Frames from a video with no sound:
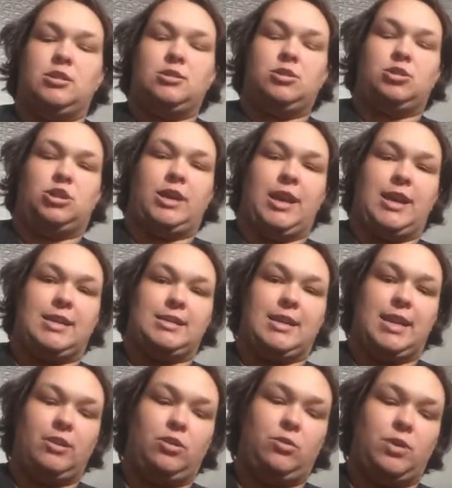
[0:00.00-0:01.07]
So she has
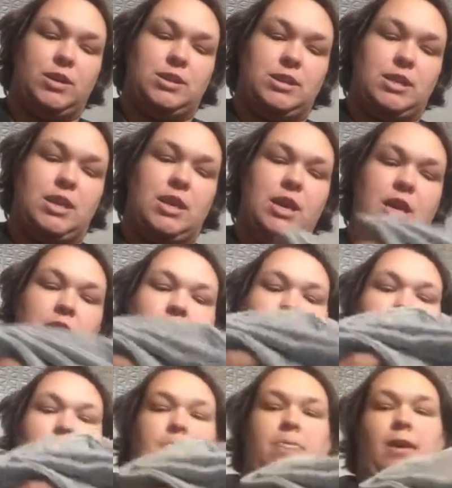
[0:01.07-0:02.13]
that little onesie,
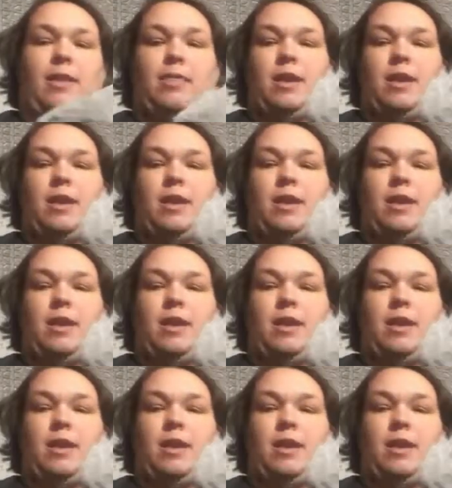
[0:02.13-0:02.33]
and